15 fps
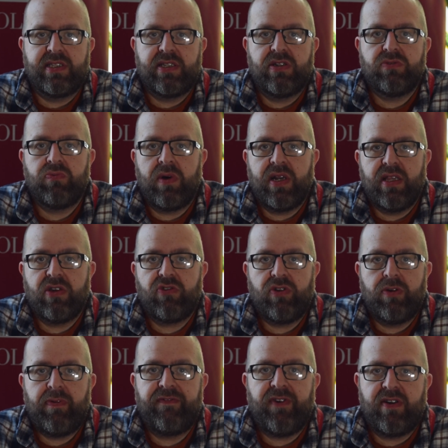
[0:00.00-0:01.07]
So it's one of the
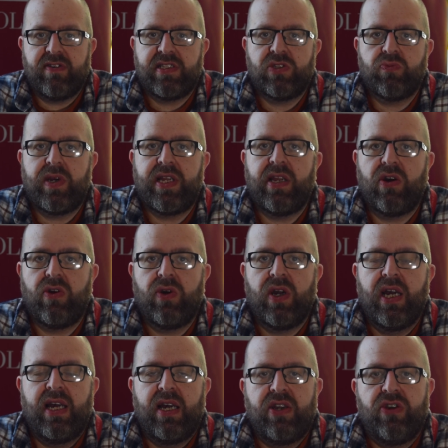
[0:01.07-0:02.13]
group of viruses we know
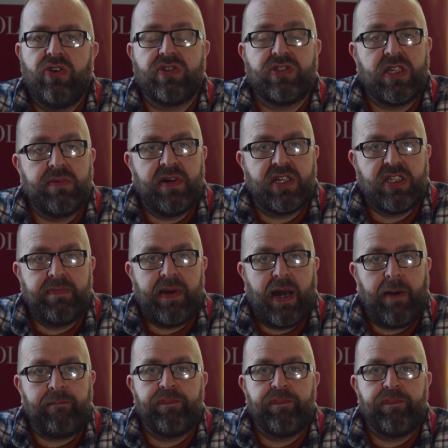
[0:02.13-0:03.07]
not so much about.